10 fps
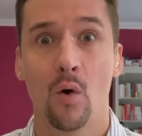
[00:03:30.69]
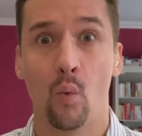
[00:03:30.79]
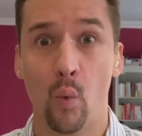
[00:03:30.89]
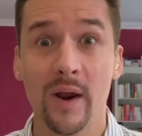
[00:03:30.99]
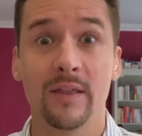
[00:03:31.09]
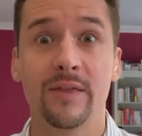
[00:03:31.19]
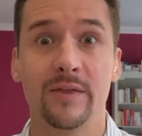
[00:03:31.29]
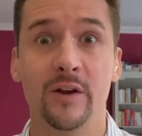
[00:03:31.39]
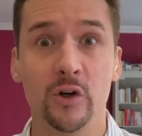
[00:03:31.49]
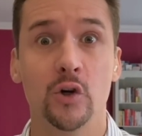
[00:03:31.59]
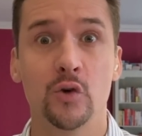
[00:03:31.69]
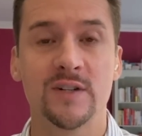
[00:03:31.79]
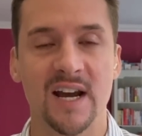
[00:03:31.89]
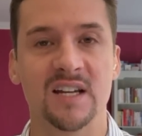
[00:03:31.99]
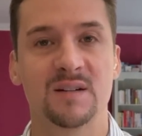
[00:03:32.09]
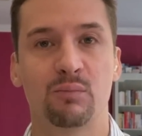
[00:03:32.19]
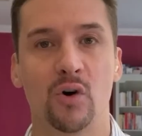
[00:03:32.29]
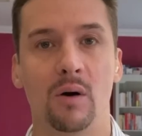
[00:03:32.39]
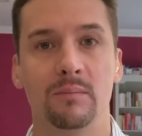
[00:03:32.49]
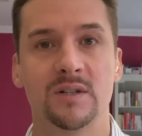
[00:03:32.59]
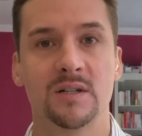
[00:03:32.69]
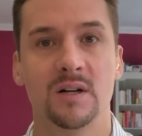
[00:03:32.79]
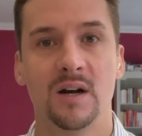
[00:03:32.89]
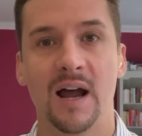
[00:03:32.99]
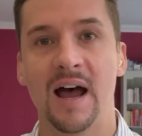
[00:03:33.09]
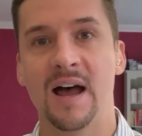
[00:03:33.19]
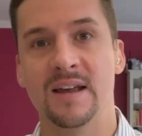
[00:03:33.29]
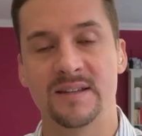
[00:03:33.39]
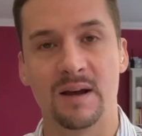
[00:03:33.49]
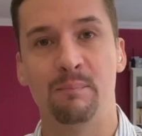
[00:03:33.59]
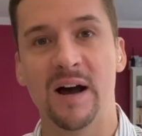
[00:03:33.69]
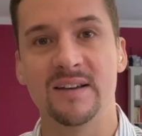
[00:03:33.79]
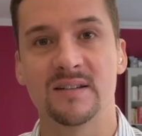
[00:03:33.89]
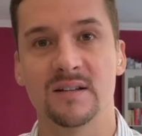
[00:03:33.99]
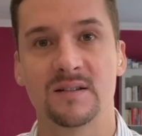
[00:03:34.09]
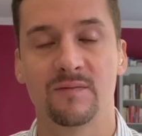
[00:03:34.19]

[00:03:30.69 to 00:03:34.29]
with the new text prompt as a basis.